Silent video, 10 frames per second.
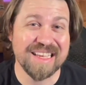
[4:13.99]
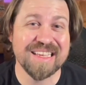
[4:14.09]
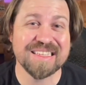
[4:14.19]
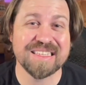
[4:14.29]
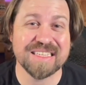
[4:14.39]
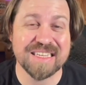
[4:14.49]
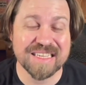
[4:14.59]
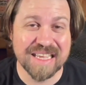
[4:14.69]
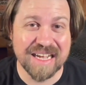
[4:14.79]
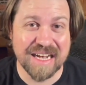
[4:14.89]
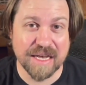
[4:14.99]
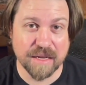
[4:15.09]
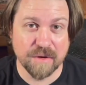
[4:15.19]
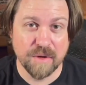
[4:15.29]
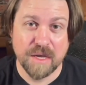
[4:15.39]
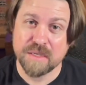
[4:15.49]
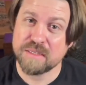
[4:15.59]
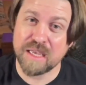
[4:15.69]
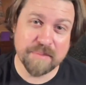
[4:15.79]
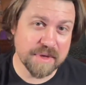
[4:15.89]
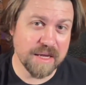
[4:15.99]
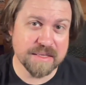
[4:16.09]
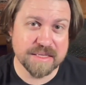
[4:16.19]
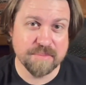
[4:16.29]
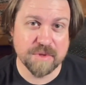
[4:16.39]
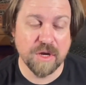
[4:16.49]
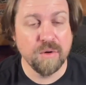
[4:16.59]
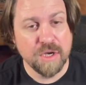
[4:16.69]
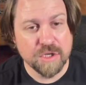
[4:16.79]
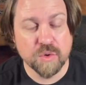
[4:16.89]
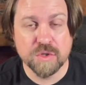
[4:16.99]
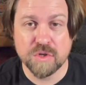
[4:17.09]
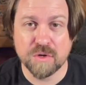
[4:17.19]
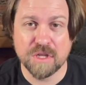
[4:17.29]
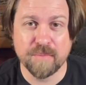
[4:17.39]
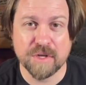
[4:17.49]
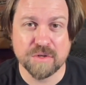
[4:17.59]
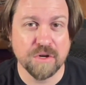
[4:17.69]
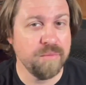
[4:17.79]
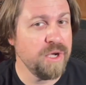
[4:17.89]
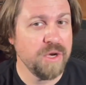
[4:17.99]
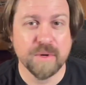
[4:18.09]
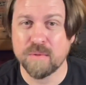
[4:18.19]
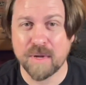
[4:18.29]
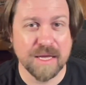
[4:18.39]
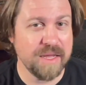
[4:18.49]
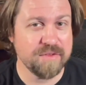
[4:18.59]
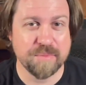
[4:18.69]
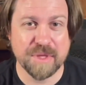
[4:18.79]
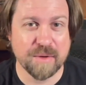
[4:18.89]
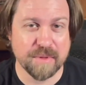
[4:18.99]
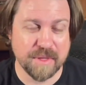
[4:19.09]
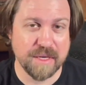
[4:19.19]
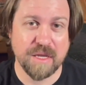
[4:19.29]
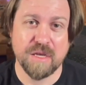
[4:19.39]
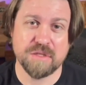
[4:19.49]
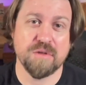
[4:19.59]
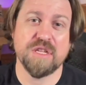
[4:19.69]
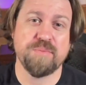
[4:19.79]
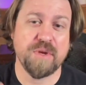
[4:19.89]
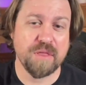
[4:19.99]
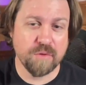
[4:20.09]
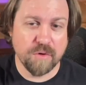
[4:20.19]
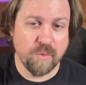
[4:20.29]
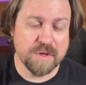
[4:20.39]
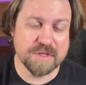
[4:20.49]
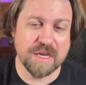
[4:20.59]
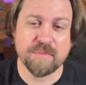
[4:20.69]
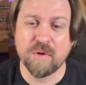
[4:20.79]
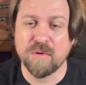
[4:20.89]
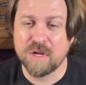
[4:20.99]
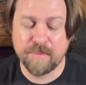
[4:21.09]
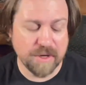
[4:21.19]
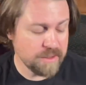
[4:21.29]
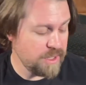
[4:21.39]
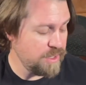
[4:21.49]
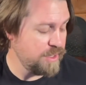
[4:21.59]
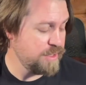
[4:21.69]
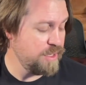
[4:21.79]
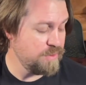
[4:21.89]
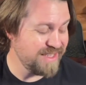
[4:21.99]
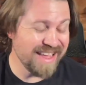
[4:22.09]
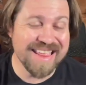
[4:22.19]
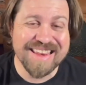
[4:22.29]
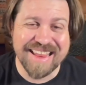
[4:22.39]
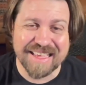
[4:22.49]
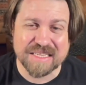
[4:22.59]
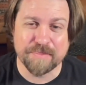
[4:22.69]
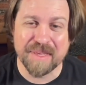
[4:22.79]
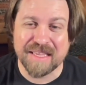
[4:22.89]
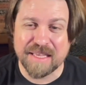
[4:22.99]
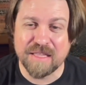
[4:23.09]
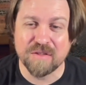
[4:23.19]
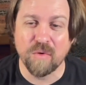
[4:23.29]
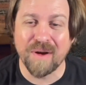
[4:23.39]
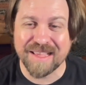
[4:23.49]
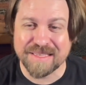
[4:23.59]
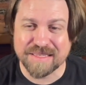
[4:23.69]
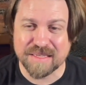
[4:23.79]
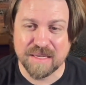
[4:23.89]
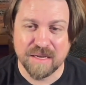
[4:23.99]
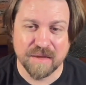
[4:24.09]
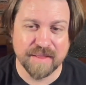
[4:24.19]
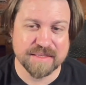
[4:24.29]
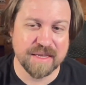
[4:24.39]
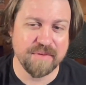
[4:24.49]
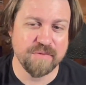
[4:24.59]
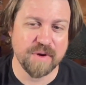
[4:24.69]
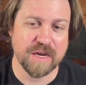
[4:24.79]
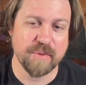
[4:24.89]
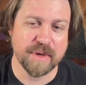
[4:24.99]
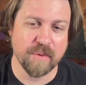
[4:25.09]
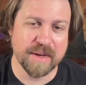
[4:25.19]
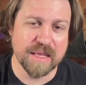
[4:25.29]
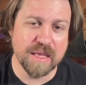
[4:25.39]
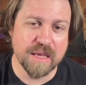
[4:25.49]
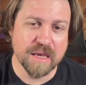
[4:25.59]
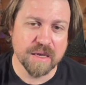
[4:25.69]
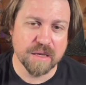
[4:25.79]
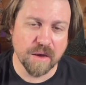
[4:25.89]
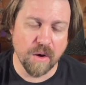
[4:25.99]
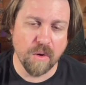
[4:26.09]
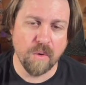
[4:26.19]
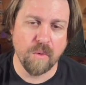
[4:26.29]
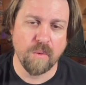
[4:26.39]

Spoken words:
staccato. Same concept though. You can turn on the metronome. We do not have to play with it. So let's play through it one time going up. I'll call out the notes index, pinky twice on that 7th fret. Here we go. Ready? Go.